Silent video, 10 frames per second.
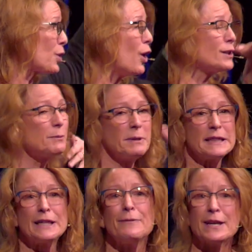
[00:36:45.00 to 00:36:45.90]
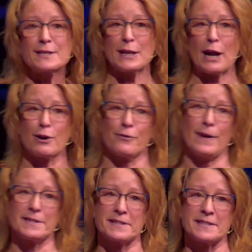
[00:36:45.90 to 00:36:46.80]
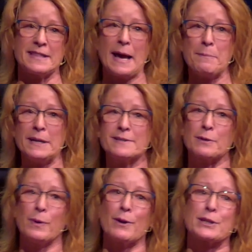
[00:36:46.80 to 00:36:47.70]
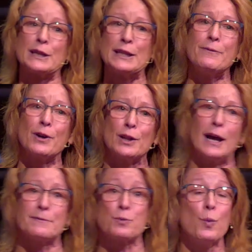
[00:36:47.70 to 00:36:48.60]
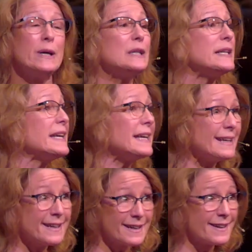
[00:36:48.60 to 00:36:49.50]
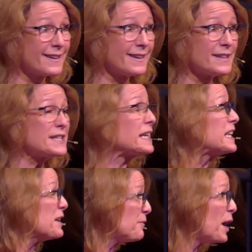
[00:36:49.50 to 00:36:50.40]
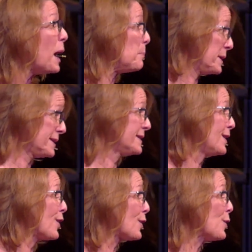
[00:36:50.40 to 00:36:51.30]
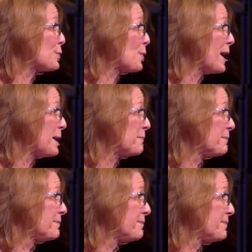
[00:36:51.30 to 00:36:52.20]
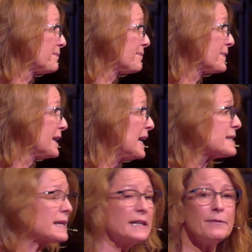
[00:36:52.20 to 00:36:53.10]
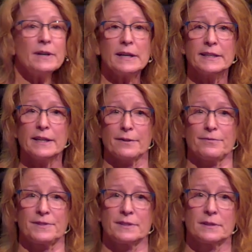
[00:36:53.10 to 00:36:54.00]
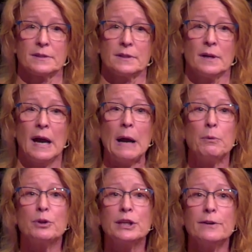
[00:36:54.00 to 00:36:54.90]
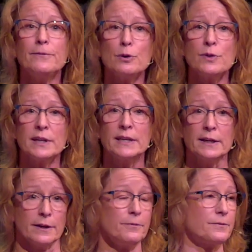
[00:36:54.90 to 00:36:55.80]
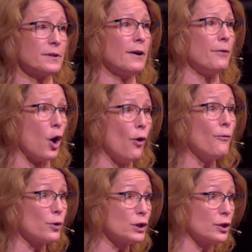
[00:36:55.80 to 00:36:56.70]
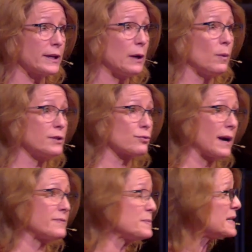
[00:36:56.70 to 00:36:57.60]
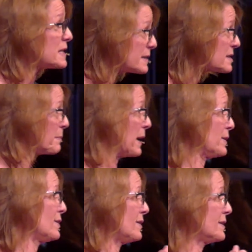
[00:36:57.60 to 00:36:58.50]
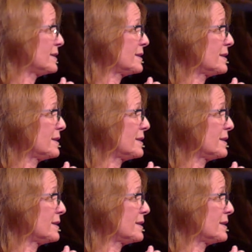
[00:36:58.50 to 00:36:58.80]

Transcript: We're called to be living sacrifices, and that means that we are to live our lives willing to give up our own way. It's like giving a gift. I will give you the gift of overlooking what drives me nuts about you.